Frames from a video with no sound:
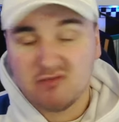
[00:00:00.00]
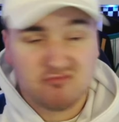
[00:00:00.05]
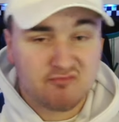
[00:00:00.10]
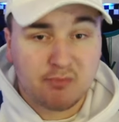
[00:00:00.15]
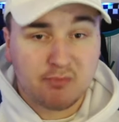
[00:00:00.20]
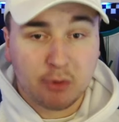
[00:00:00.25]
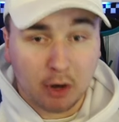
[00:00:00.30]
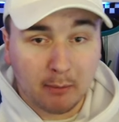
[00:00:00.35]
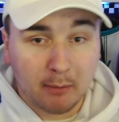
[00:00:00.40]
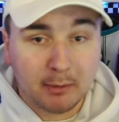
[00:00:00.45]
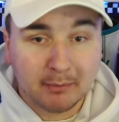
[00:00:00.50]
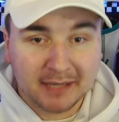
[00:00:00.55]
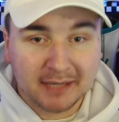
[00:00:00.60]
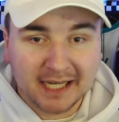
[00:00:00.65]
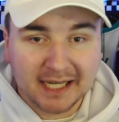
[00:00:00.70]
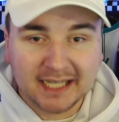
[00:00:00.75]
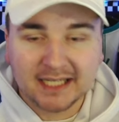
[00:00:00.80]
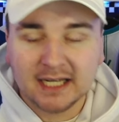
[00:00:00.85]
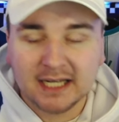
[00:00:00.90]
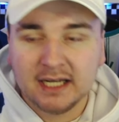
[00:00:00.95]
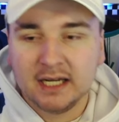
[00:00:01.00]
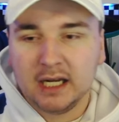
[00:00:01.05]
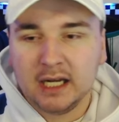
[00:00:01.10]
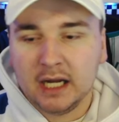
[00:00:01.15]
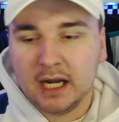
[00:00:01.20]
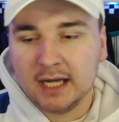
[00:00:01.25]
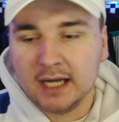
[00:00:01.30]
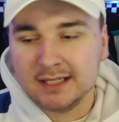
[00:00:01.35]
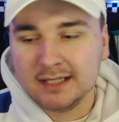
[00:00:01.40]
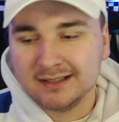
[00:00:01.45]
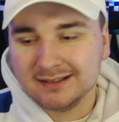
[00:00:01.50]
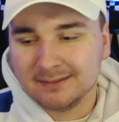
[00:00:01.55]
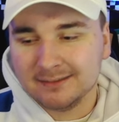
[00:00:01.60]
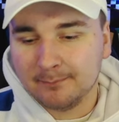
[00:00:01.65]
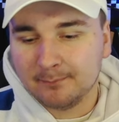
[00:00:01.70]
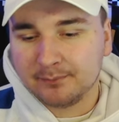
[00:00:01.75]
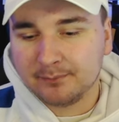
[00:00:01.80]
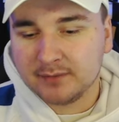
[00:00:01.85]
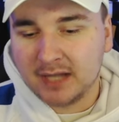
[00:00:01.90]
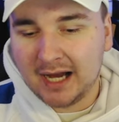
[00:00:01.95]
Probably. And
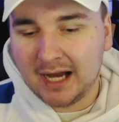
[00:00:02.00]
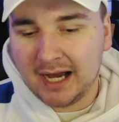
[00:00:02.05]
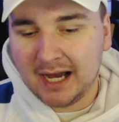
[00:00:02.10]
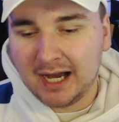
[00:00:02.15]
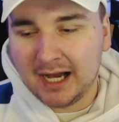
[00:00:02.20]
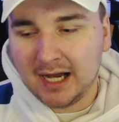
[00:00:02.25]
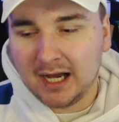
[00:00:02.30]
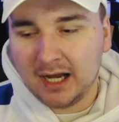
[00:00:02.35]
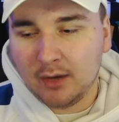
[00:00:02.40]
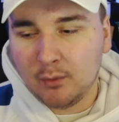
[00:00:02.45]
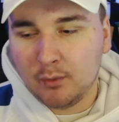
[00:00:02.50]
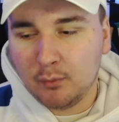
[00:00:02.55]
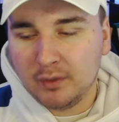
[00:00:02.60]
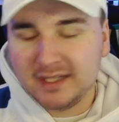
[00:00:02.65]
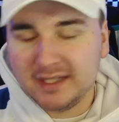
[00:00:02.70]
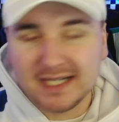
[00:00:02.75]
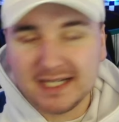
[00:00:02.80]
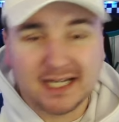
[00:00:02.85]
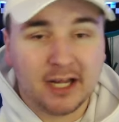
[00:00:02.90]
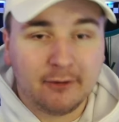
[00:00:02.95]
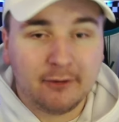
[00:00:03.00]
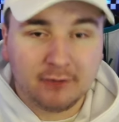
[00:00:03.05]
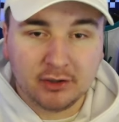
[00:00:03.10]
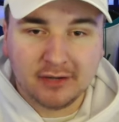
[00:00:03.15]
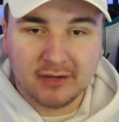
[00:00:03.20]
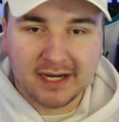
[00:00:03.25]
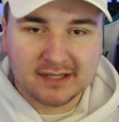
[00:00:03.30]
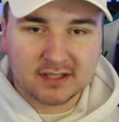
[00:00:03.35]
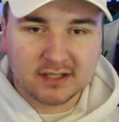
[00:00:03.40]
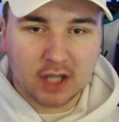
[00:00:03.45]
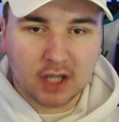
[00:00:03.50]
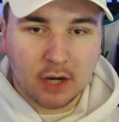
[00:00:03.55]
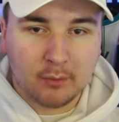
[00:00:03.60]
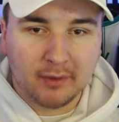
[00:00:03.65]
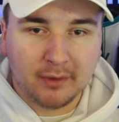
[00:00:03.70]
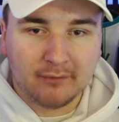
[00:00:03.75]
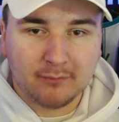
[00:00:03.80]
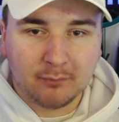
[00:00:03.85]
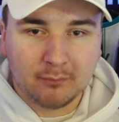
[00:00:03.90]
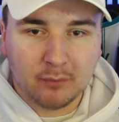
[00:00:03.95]
we did it a few years ago
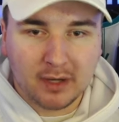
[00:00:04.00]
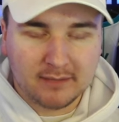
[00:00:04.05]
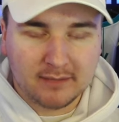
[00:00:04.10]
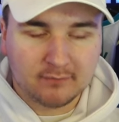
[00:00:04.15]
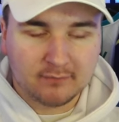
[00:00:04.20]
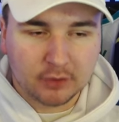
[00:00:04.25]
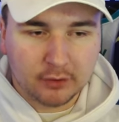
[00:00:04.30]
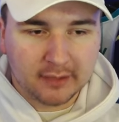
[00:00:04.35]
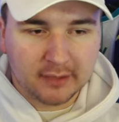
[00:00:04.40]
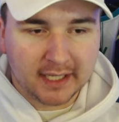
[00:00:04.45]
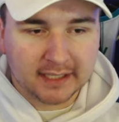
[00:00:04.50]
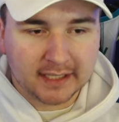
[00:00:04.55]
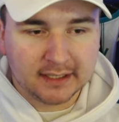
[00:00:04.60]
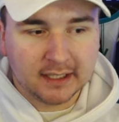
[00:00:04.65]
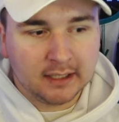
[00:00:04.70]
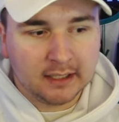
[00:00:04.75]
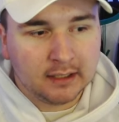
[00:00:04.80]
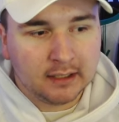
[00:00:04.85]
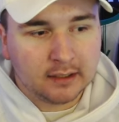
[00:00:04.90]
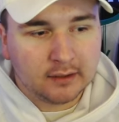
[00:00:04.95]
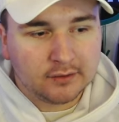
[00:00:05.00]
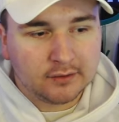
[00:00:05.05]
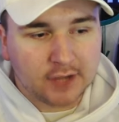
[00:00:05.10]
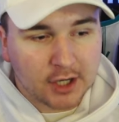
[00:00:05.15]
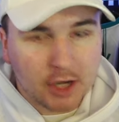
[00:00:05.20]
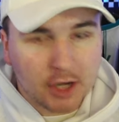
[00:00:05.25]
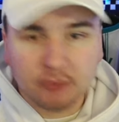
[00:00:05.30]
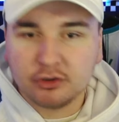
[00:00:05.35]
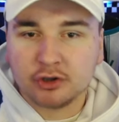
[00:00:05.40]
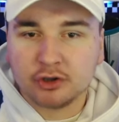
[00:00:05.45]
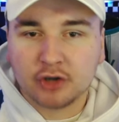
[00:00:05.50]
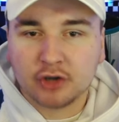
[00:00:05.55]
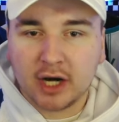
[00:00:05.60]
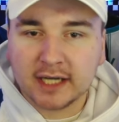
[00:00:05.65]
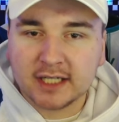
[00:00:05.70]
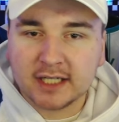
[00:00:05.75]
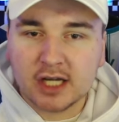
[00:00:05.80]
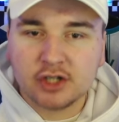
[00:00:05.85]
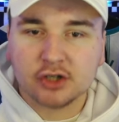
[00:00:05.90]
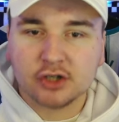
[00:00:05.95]
with Wayne Rooney, the no
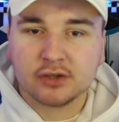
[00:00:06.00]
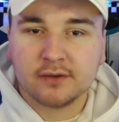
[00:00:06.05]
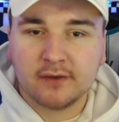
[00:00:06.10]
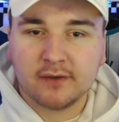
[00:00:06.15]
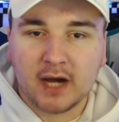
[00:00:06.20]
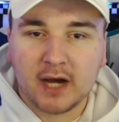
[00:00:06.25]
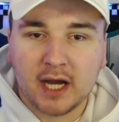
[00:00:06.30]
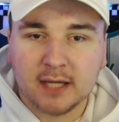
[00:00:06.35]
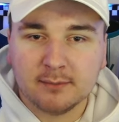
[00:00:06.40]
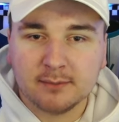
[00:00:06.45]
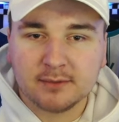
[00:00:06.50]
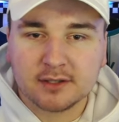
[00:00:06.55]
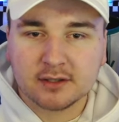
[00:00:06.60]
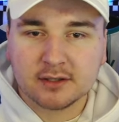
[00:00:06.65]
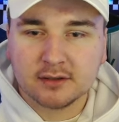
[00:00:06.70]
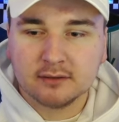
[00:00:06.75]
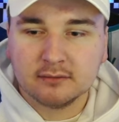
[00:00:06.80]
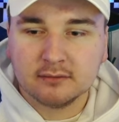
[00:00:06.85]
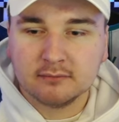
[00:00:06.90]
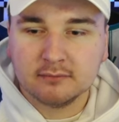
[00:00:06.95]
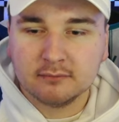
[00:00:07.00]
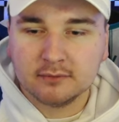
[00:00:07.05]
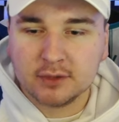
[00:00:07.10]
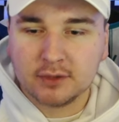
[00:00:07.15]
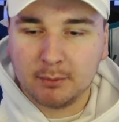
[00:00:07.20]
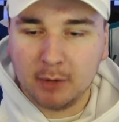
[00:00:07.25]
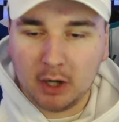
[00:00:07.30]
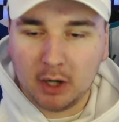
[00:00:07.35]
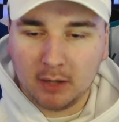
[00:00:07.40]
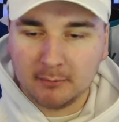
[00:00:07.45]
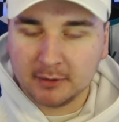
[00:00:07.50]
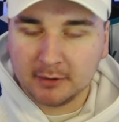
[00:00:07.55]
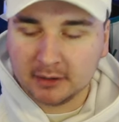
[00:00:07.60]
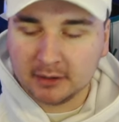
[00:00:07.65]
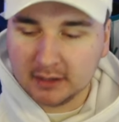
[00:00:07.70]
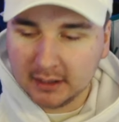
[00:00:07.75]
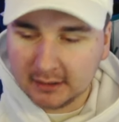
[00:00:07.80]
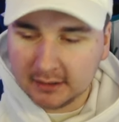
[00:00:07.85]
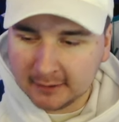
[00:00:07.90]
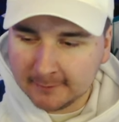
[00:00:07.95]
striker, just vibes department.
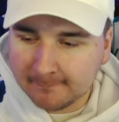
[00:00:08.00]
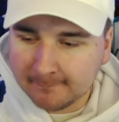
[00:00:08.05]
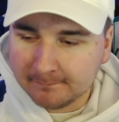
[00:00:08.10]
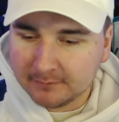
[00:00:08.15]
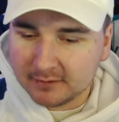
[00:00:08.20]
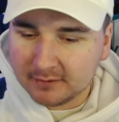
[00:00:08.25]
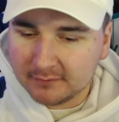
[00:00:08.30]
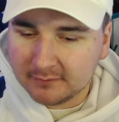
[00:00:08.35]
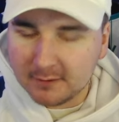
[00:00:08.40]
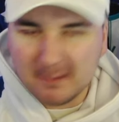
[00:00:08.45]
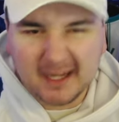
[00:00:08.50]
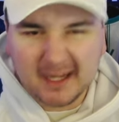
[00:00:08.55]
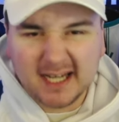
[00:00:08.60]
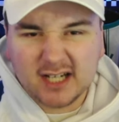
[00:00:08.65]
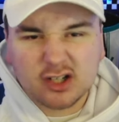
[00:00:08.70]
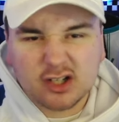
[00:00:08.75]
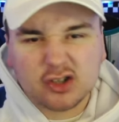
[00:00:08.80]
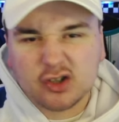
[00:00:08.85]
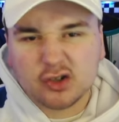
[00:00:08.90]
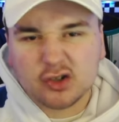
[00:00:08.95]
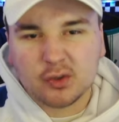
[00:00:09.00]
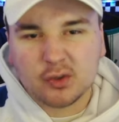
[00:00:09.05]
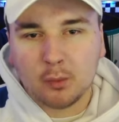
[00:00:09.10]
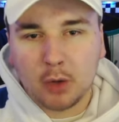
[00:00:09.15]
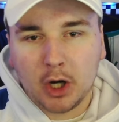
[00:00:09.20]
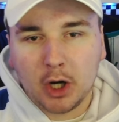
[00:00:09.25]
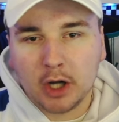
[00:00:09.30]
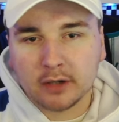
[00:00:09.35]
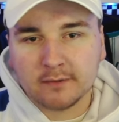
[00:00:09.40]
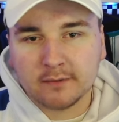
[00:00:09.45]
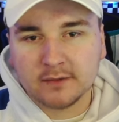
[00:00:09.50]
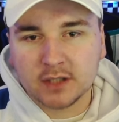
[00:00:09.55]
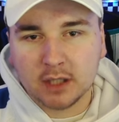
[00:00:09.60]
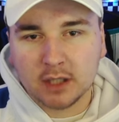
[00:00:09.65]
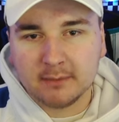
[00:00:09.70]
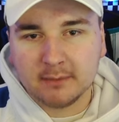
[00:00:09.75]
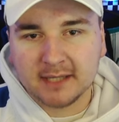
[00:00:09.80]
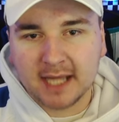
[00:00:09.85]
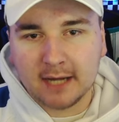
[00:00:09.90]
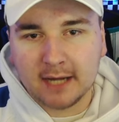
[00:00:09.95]
And for me, it just doesn't work for
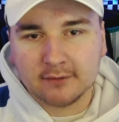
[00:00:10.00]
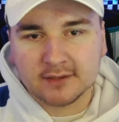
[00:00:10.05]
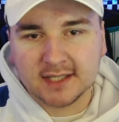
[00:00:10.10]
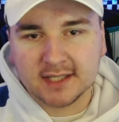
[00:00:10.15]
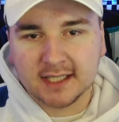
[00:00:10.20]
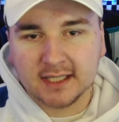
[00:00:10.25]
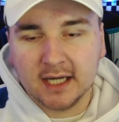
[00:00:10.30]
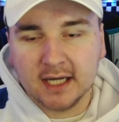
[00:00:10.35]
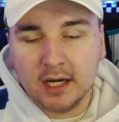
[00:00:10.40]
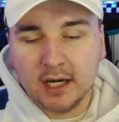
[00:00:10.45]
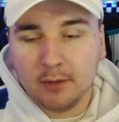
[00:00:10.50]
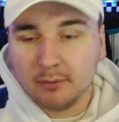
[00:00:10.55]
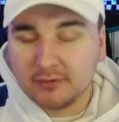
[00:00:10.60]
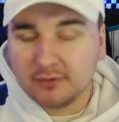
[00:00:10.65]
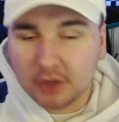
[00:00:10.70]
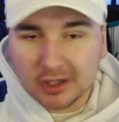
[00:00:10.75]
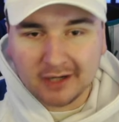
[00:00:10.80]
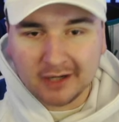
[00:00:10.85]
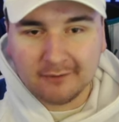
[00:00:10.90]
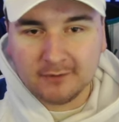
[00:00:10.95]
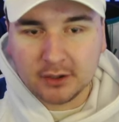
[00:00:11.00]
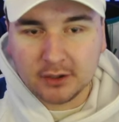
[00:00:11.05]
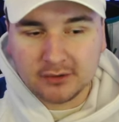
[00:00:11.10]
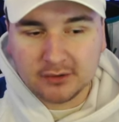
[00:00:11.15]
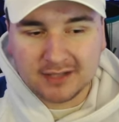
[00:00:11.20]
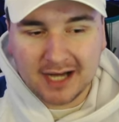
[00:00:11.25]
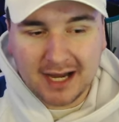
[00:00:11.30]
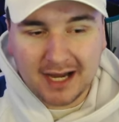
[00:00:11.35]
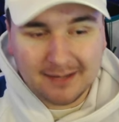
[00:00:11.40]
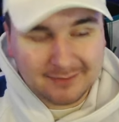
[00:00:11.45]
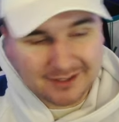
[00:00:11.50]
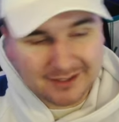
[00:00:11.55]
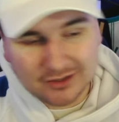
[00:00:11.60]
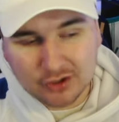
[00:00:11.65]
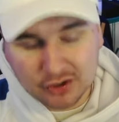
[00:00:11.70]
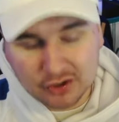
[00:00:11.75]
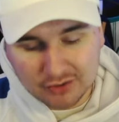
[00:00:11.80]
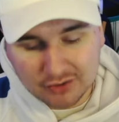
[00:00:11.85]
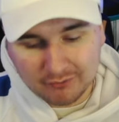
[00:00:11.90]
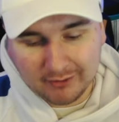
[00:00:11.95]
Derby County. We've done it a few times,
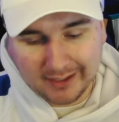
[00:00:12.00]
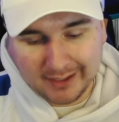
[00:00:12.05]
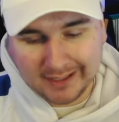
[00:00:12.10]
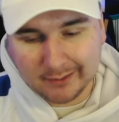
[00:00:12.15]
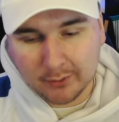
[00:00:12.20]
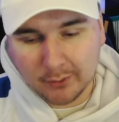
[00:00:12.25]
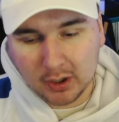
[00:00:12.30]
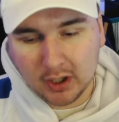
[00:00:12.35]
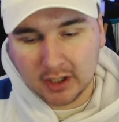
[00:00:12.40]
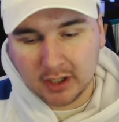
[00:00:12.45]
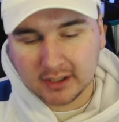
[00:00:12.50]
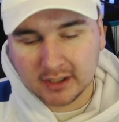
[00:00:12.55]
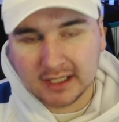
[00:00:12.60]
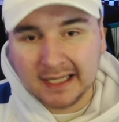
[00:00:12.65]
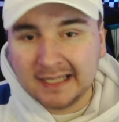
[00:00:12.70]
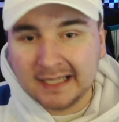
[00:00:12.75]
doesn't really work.